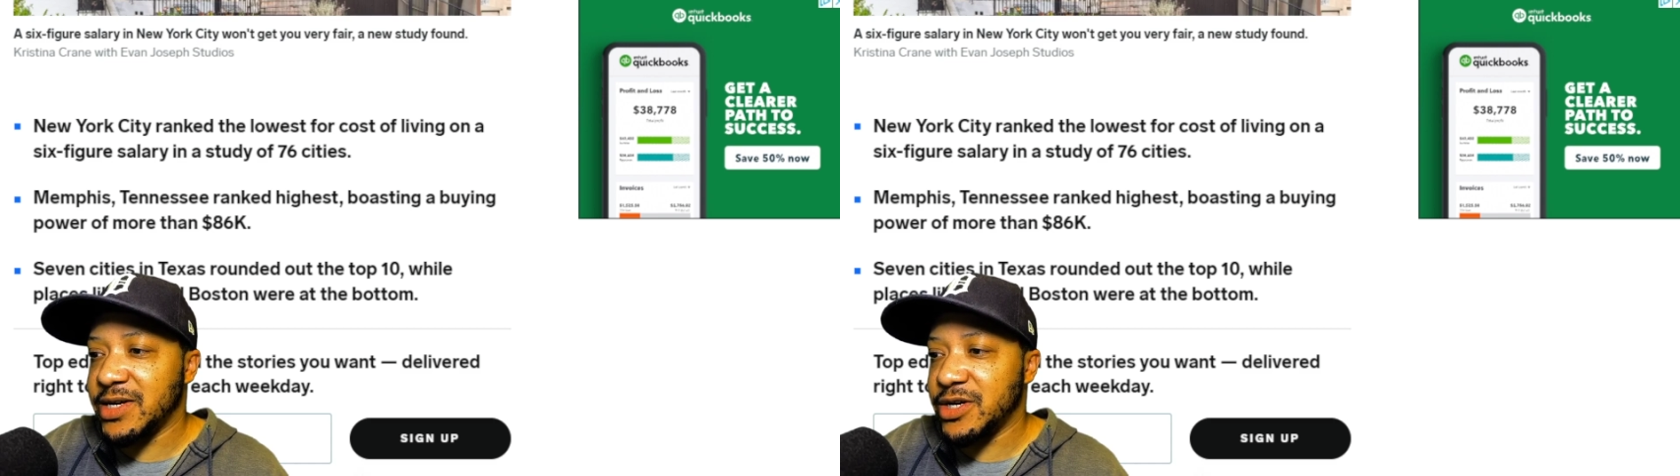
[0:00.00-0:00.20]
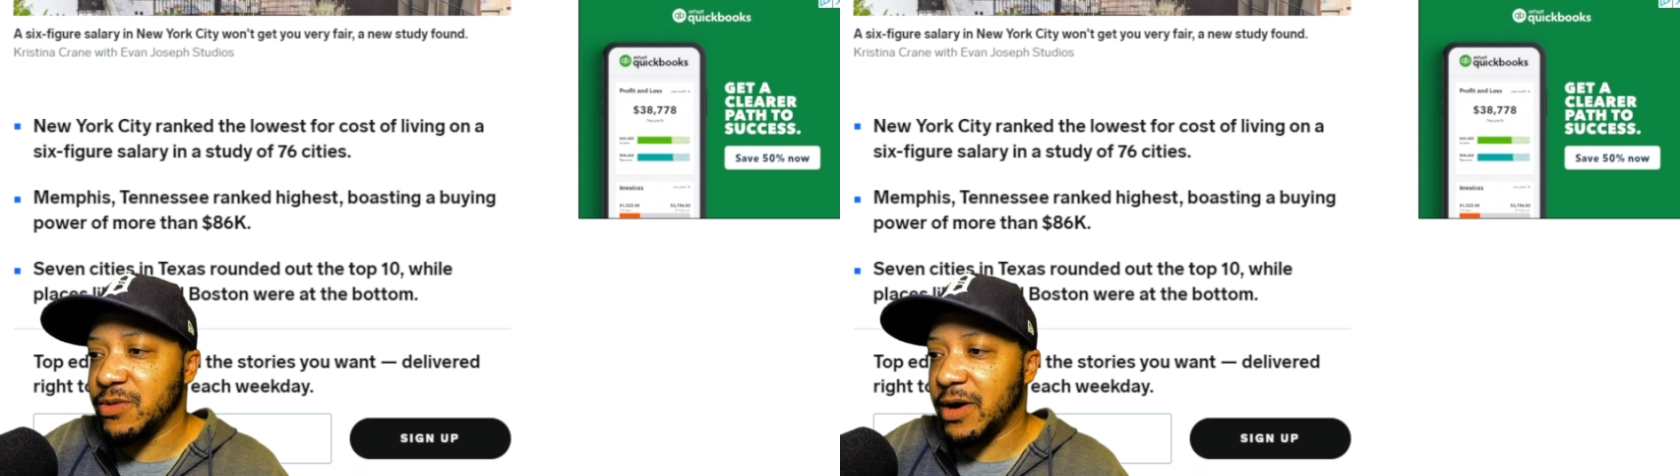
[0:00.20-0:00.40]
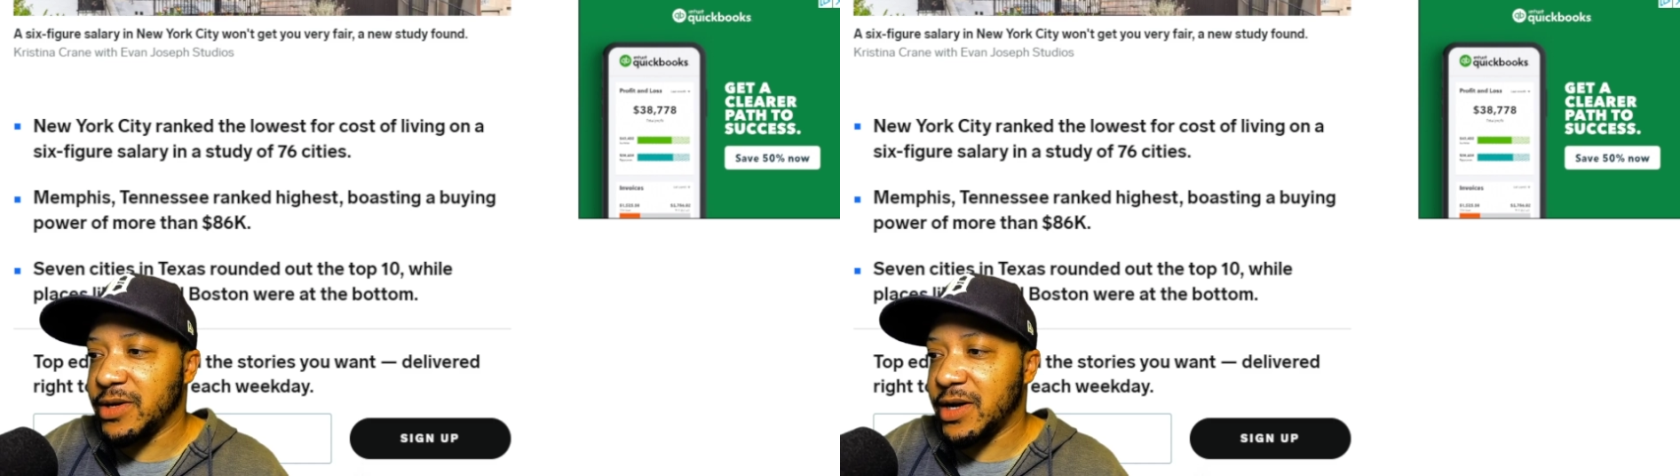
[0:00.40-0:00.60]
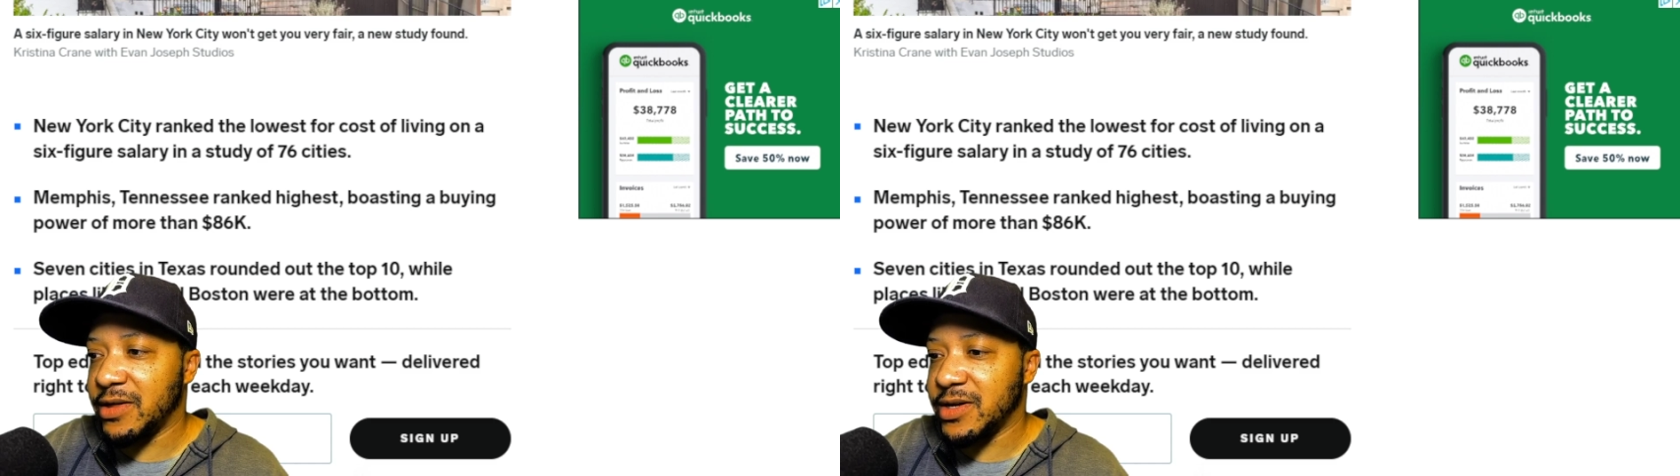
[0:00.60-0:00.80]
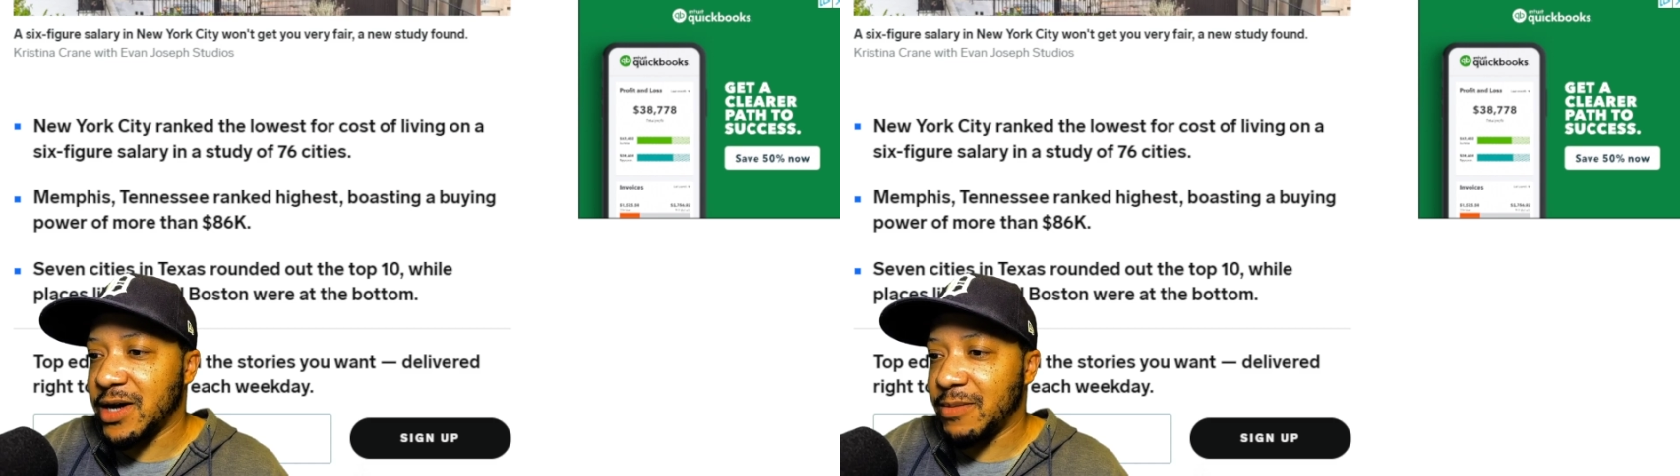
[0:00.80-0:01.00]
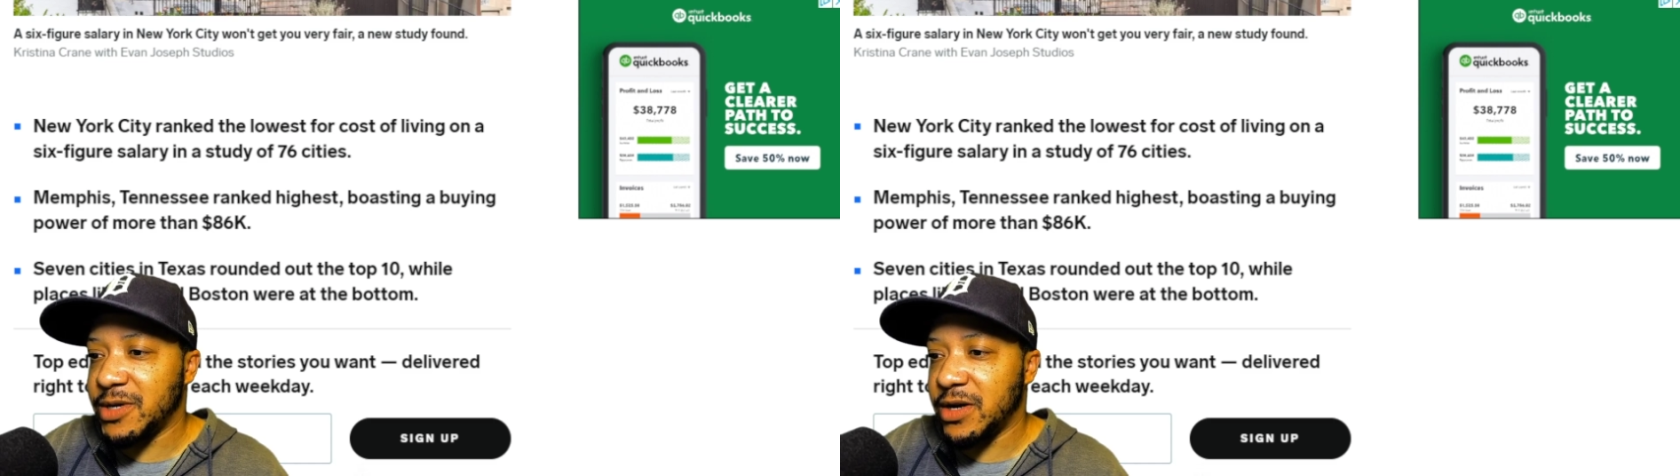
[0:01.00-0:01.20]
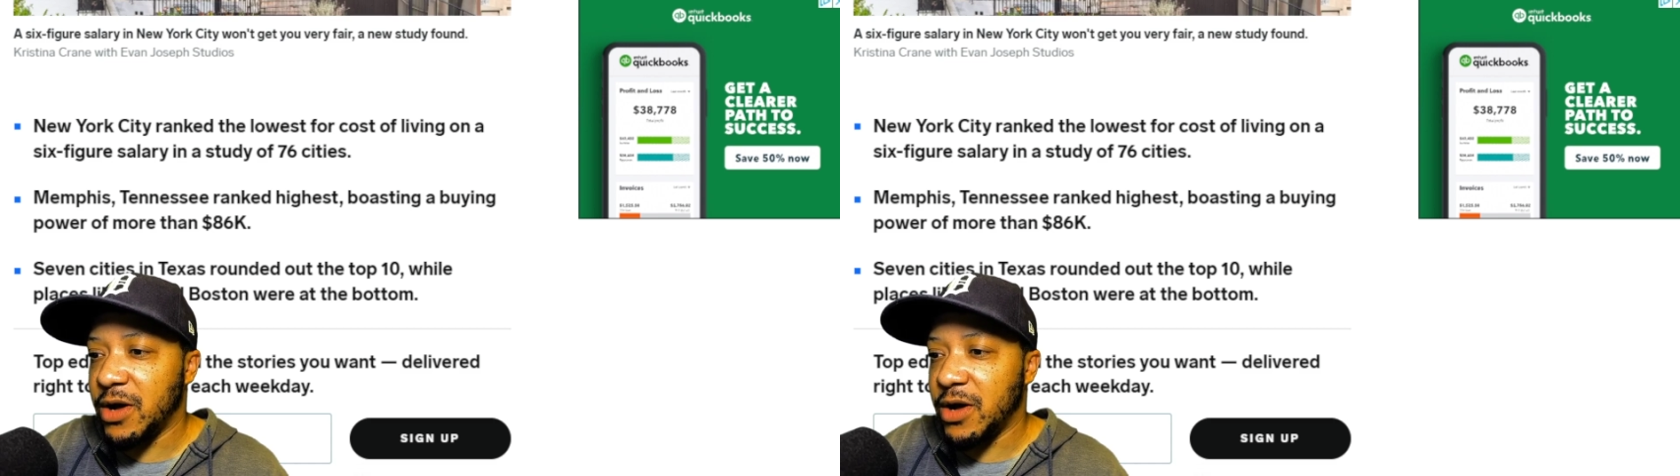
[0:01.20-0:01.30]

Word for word: rounded out the top 10,